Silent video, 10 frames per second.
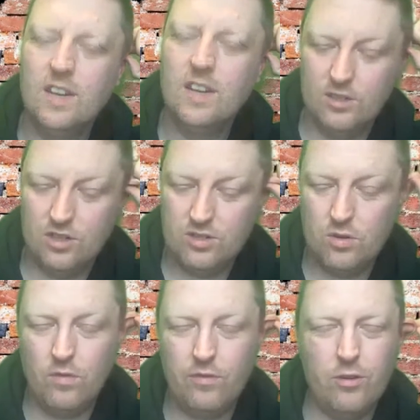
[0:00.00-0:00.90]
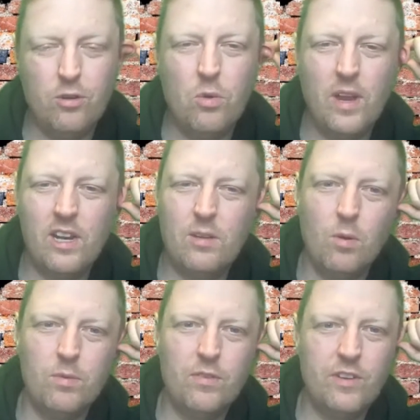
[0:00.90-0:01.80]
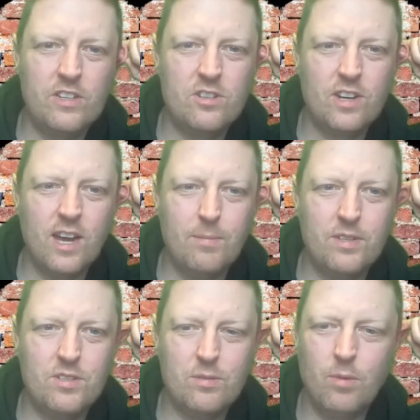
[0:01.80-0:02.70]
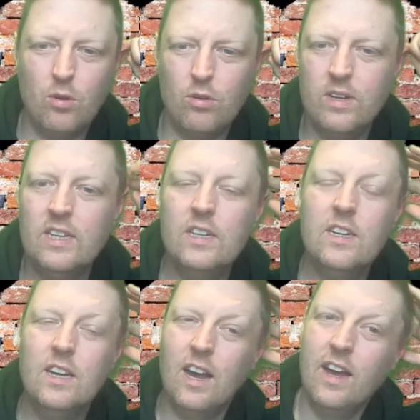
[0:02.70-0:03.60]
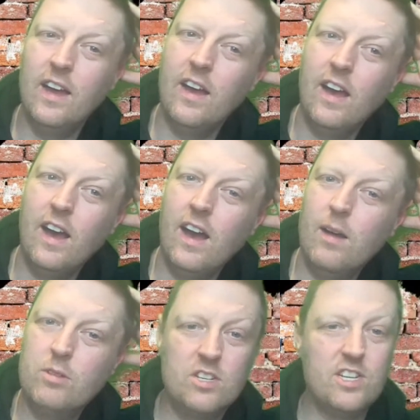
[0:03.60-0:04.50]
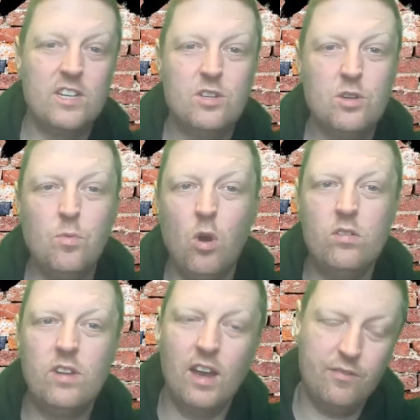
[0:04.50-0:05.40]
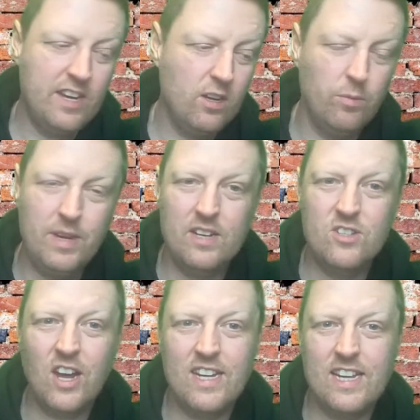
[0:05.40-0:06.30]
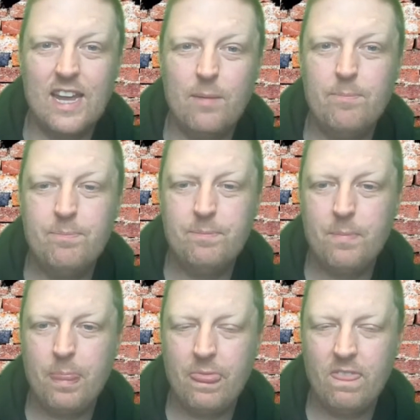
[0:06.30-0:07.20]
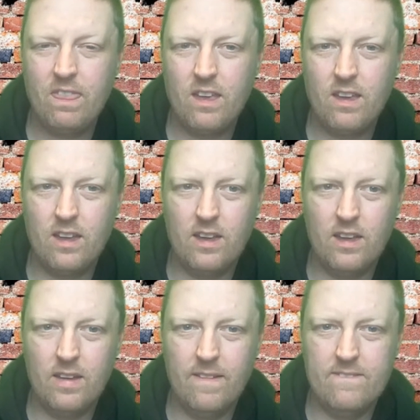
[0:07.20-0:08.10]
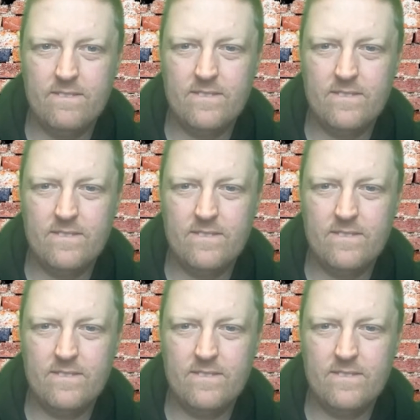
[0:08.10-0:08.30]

and just going through quickly what we think is going to happen tomorrow. I'm going to say 2-1. I think it'll be a tight game. I